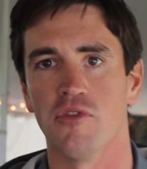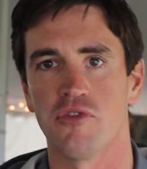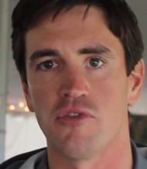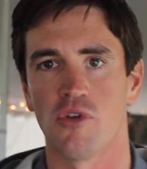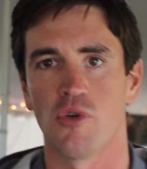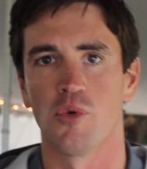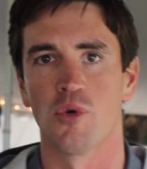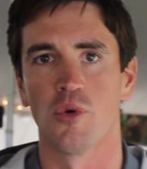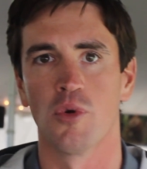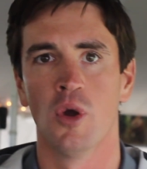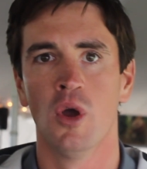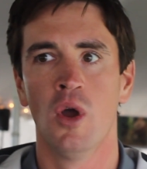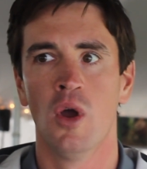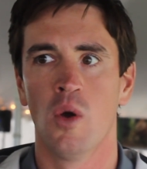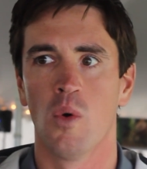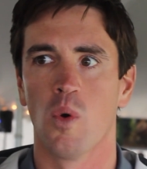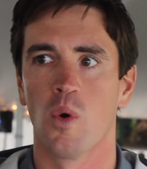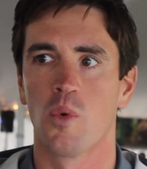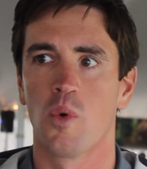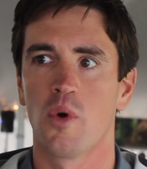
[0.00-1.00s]
And so we're,
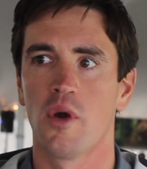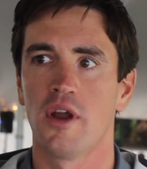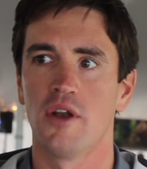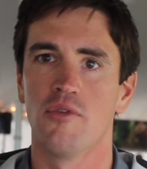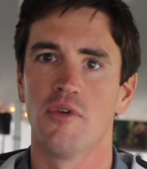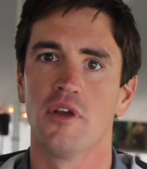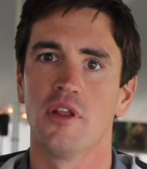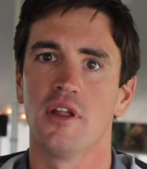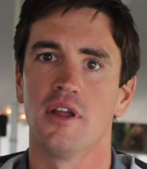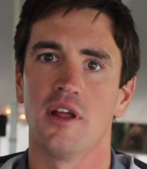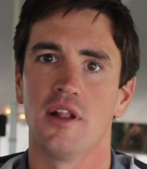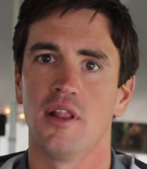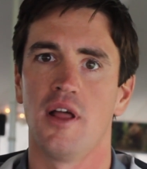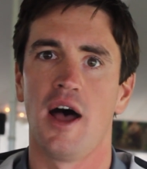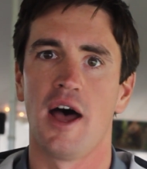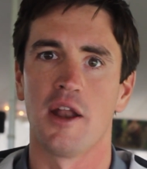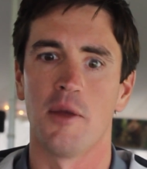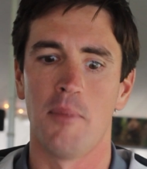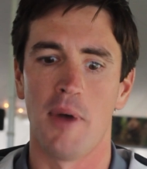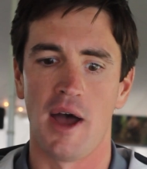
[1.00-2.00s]
we're worried really a
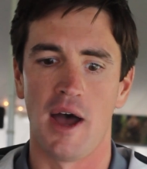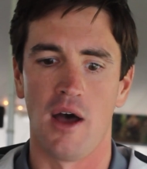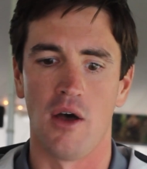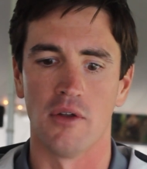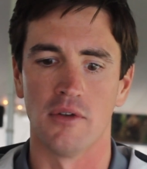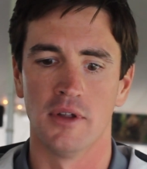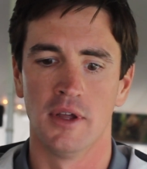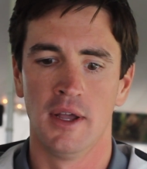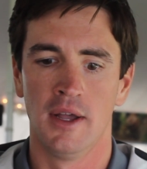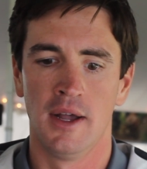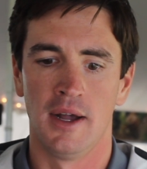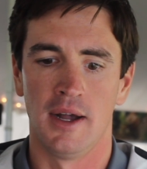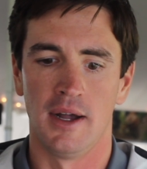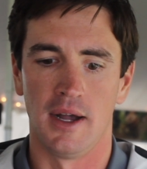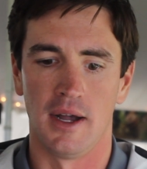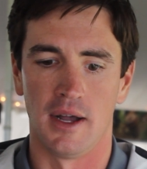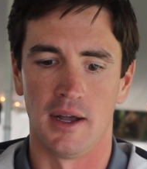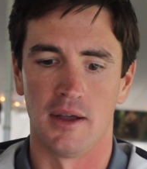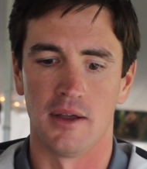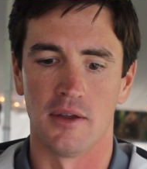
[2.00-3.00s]
lot about
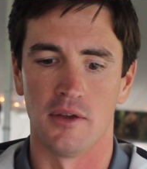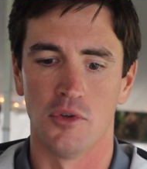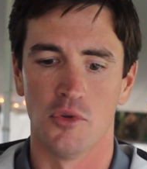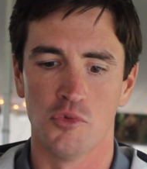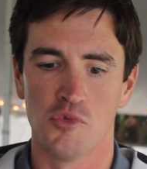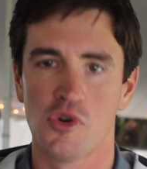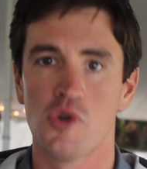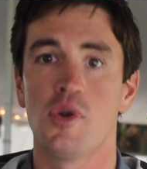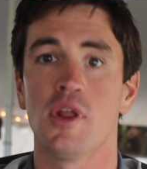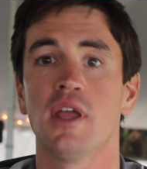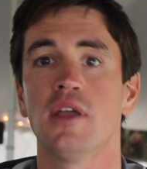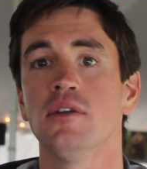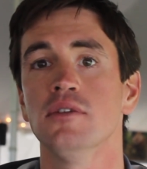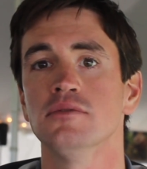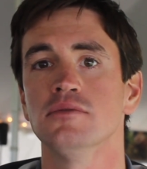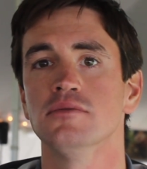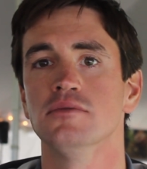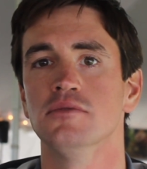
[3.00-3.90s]
uh, rooting,